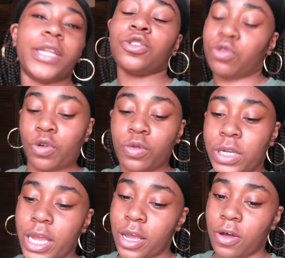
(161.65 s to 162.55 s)
and scroll
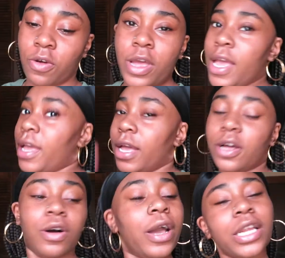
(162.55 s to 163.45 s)
down and
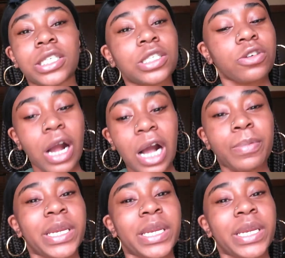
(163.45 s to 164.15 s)
go ahead and subscribe.